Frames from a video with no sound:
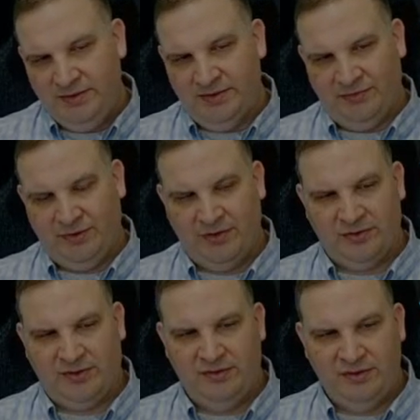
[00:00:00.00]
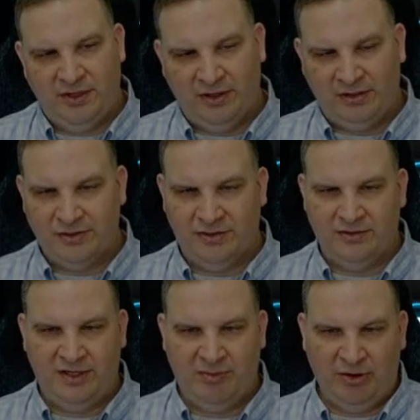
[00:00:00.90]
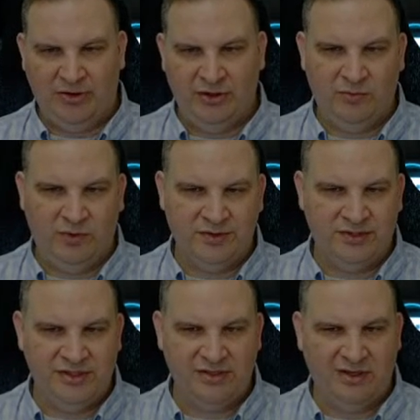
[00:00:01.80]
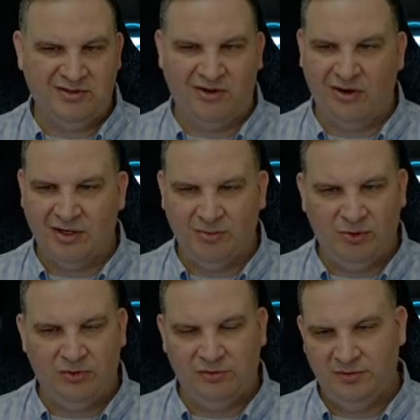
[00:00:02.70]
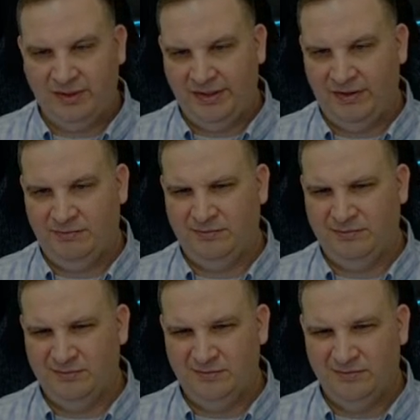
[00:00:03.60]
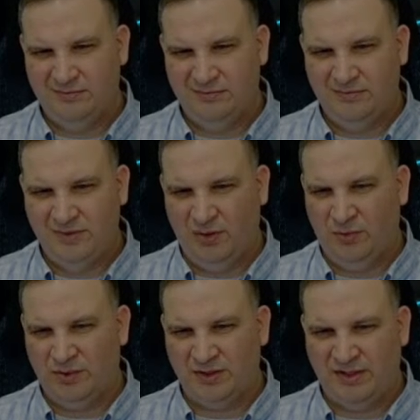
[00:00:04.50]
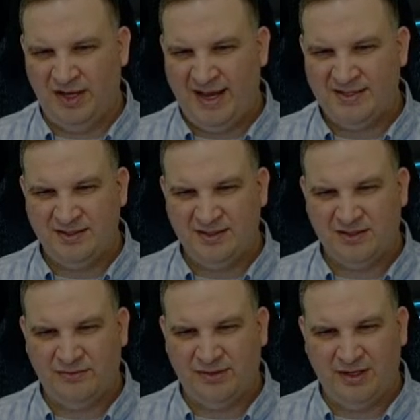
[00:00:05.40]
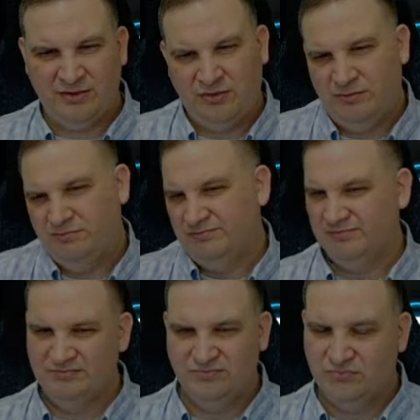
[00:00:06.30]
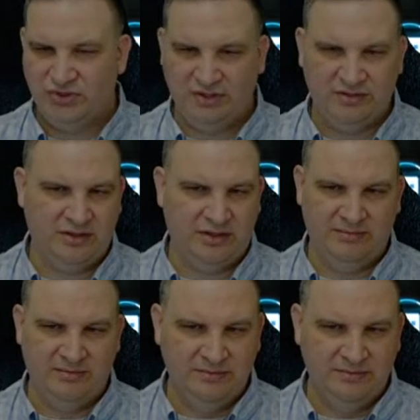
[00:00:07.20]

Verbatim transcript: if the other characters on the team are good, once she's untargetable and you know with the tenacity stuff that I do, she's uh